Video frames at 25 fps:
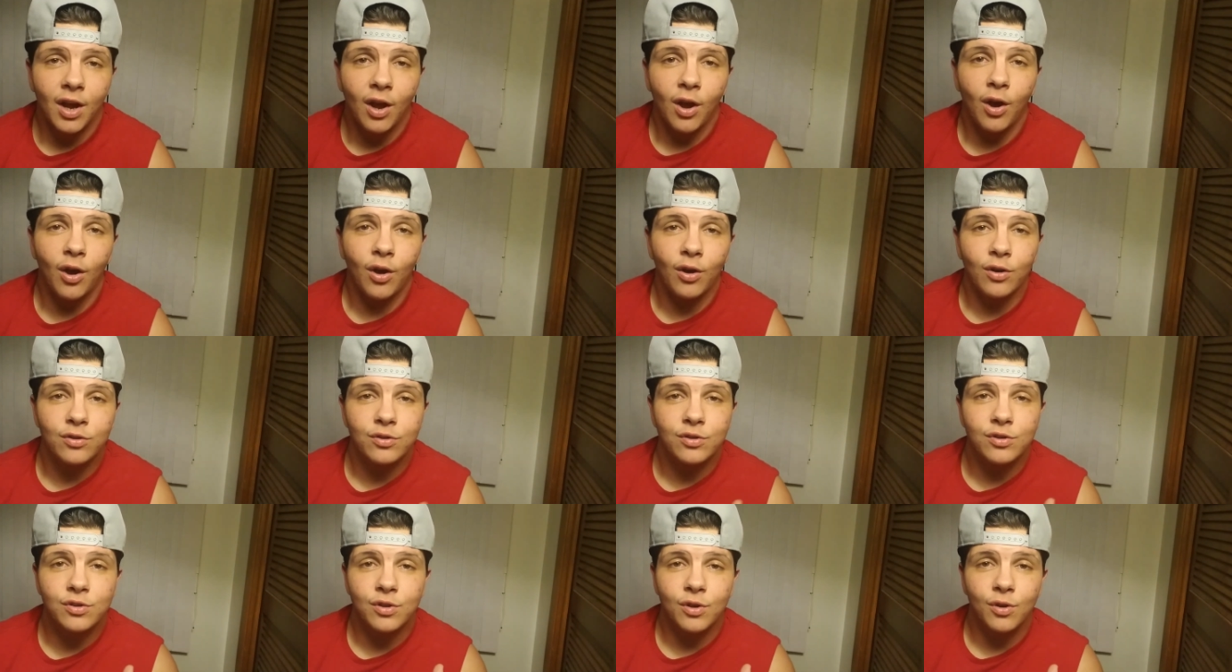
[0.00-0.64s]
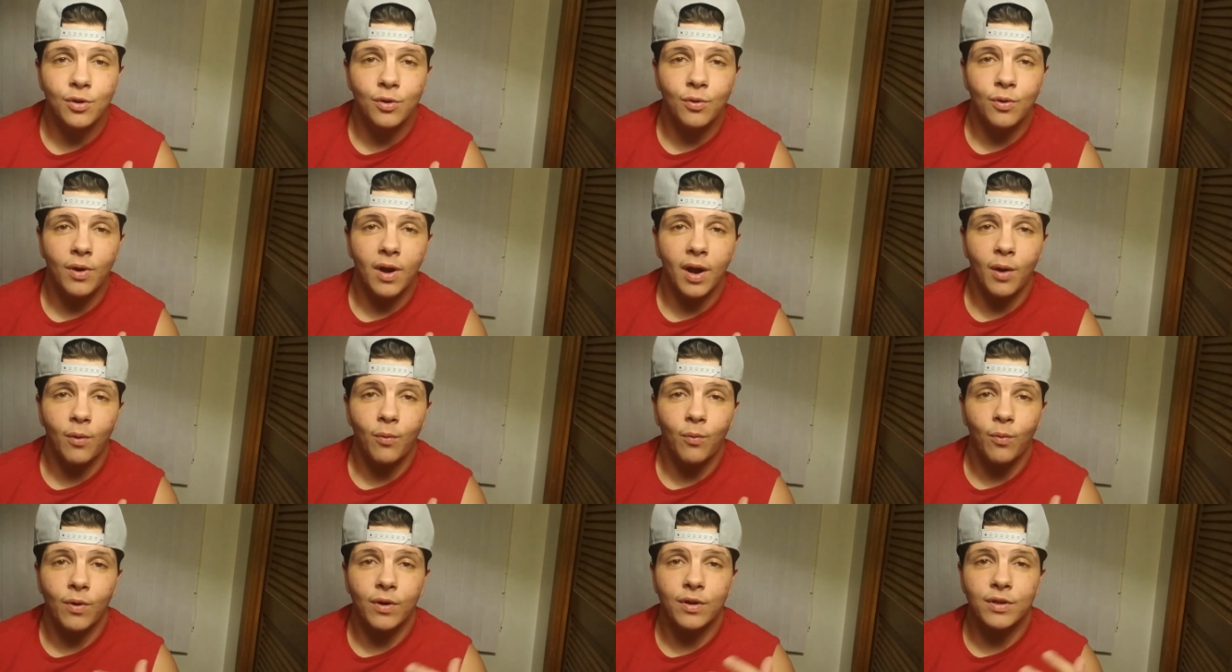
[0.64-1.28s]
Also, I
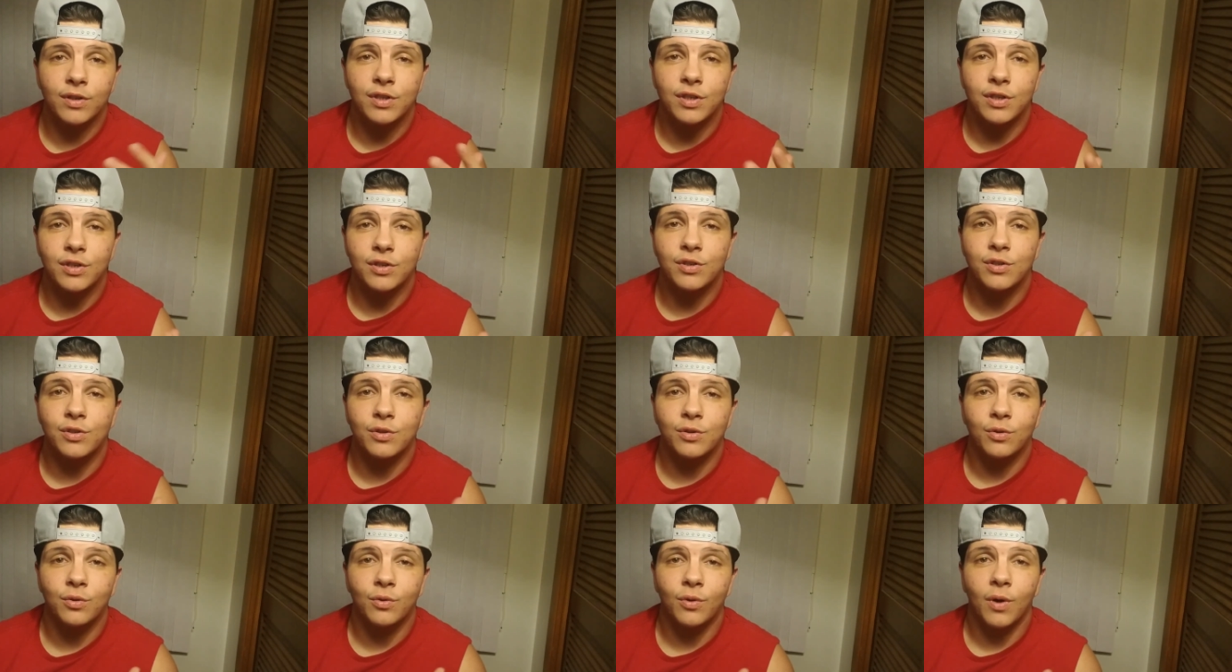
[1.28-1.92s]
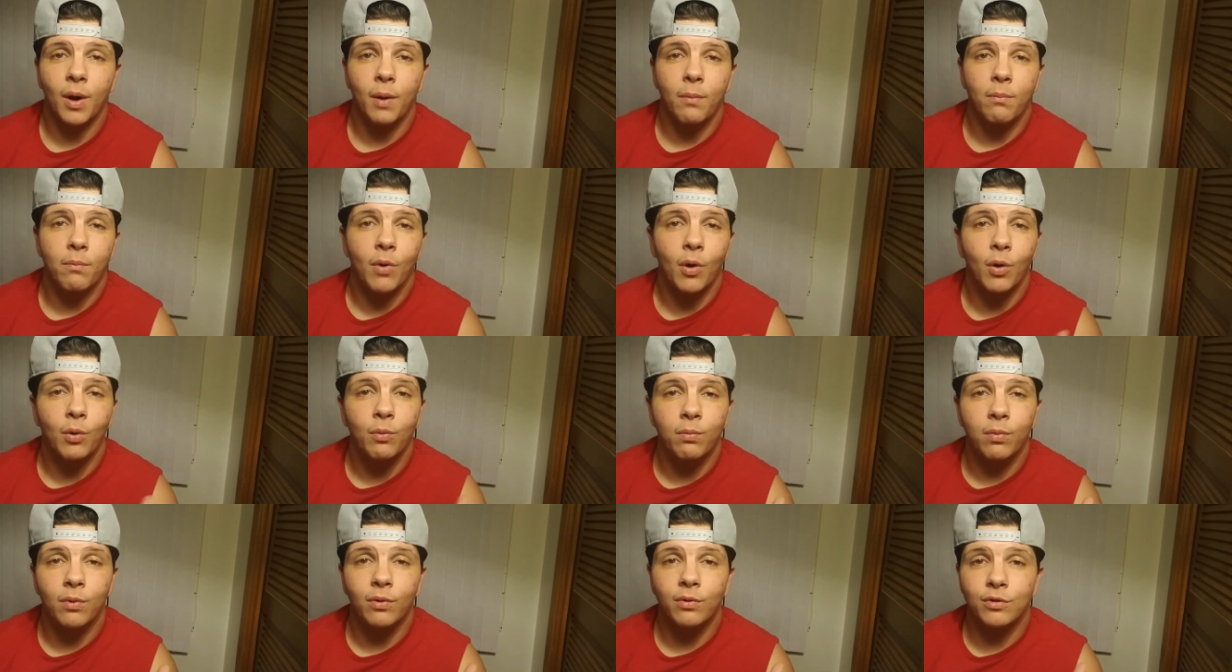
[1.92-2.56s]
want to do a
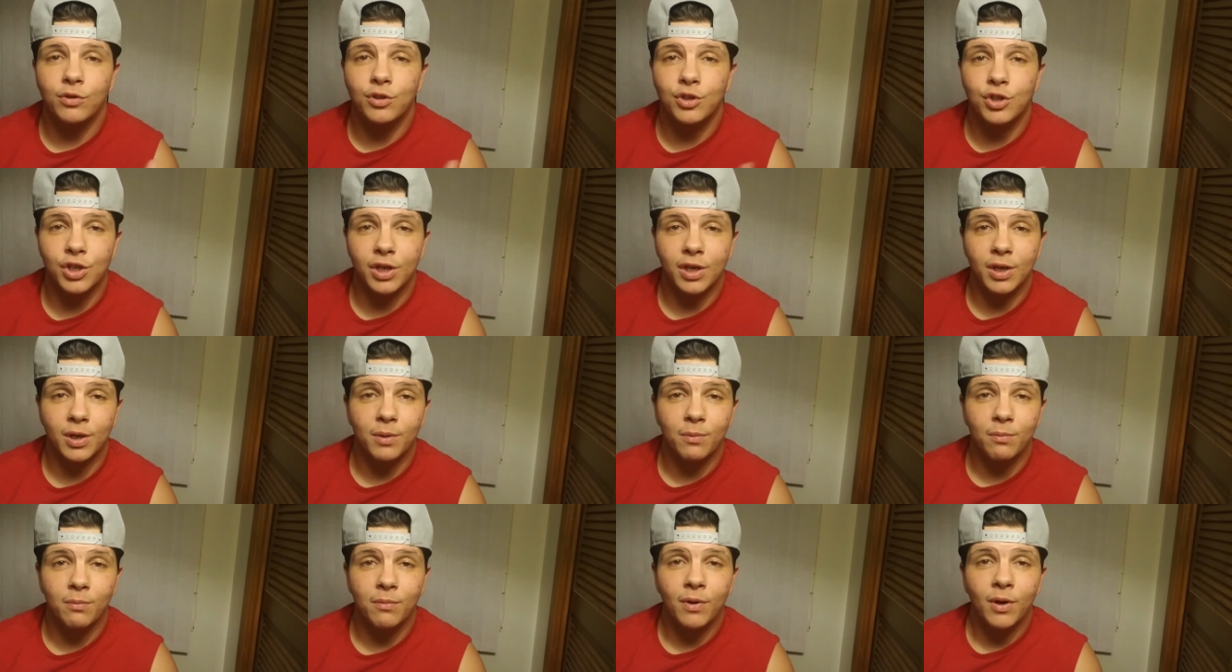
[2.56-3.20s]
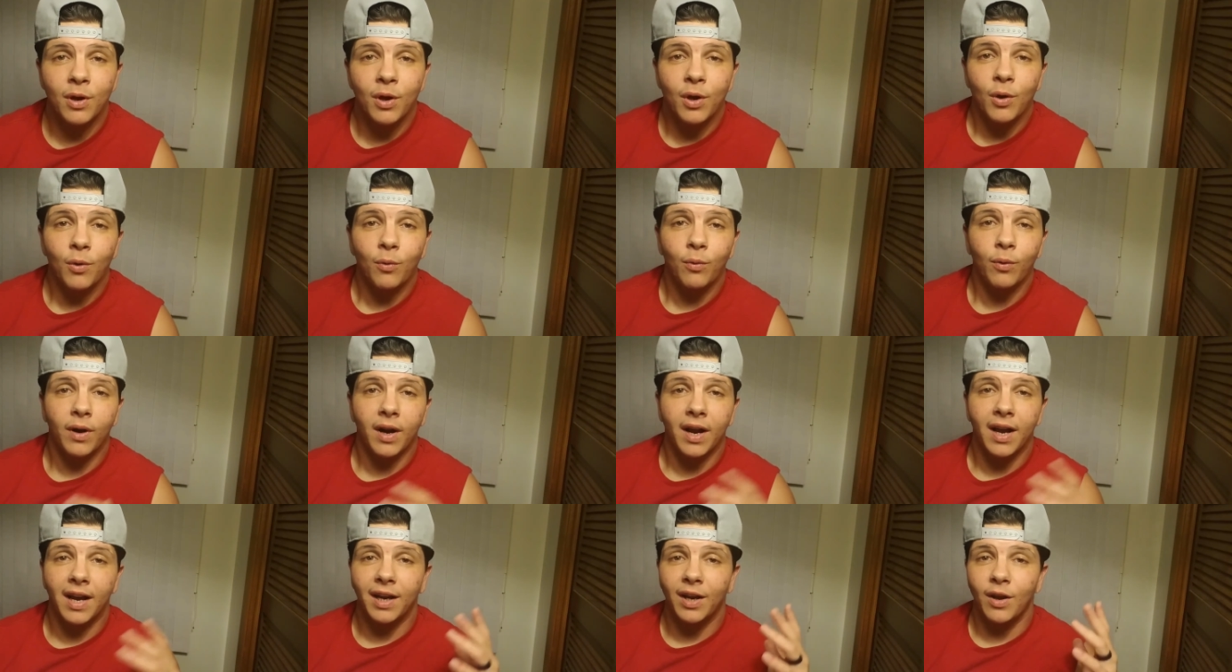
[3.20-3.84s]
mobile gym
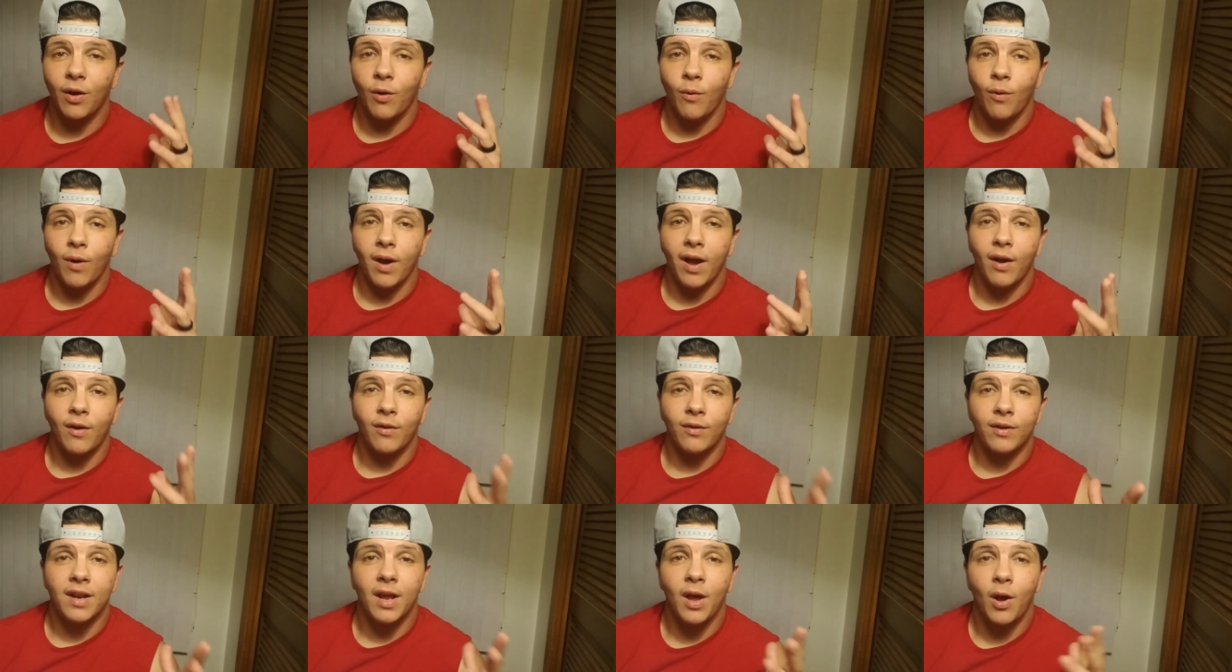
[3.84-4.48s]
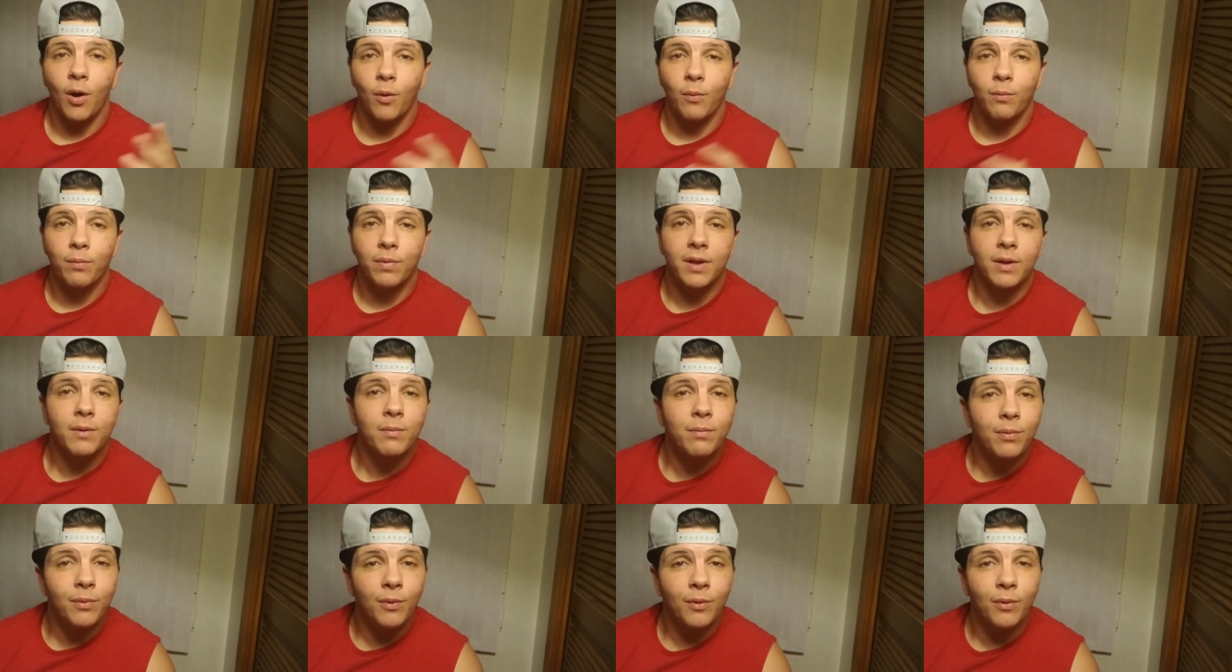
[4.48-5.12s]
where I go out and help
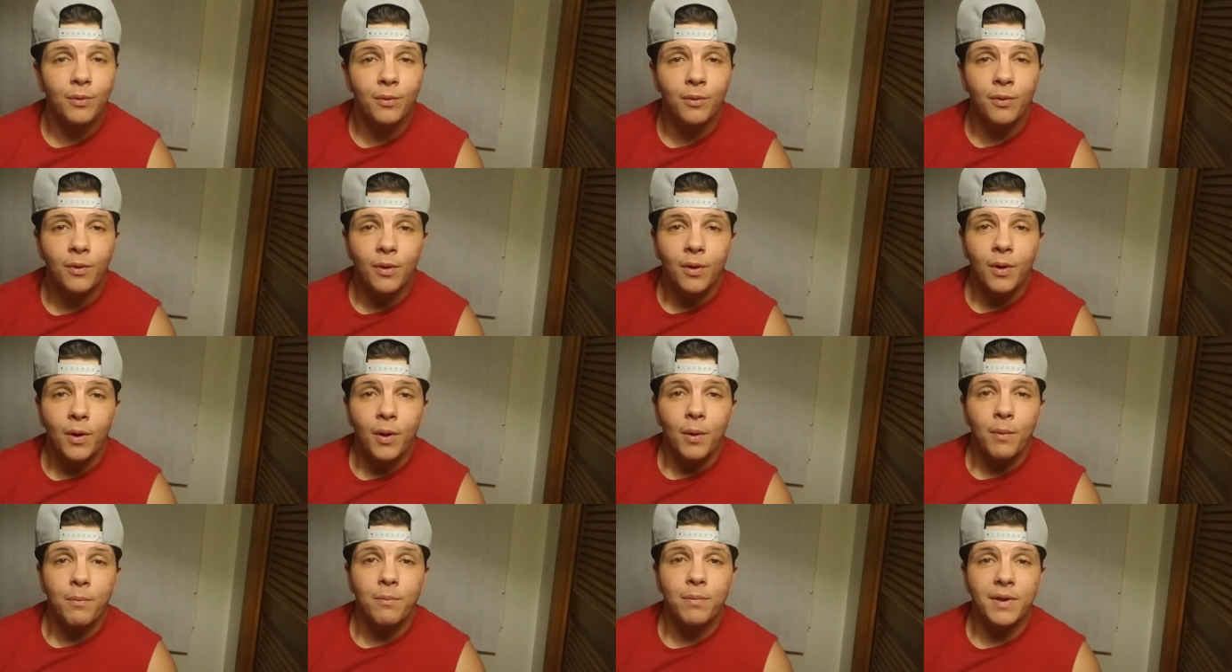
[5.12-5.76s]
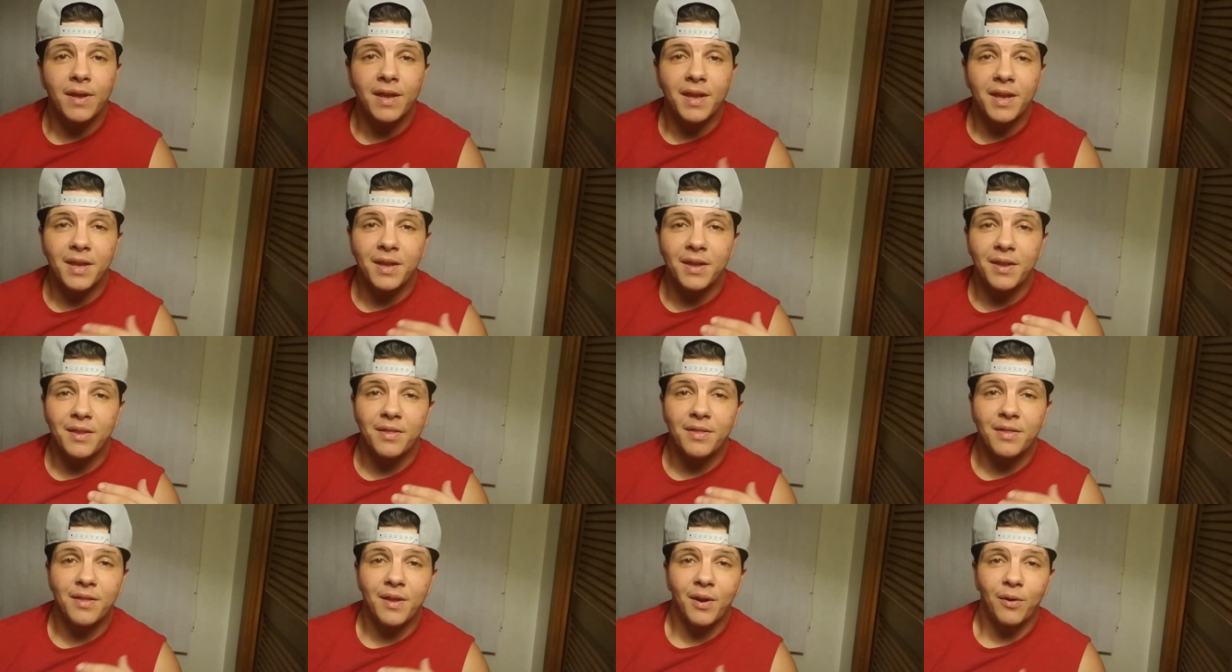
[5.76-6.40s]
people
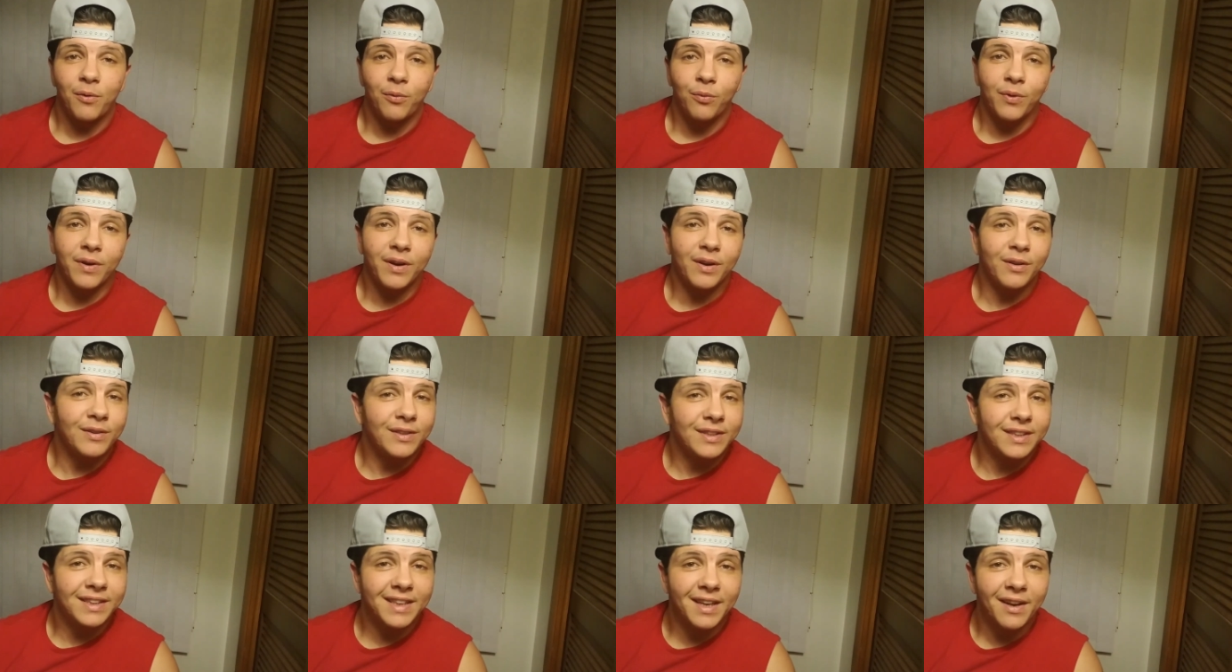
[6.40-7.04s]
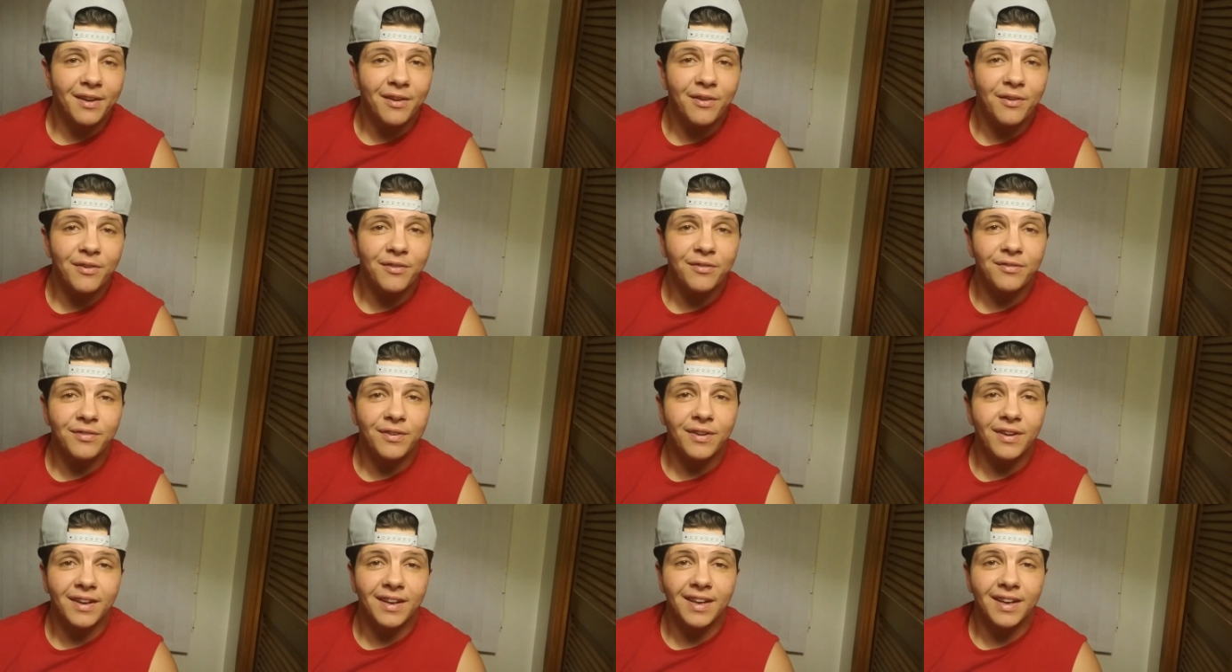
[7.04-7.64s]
be their real self,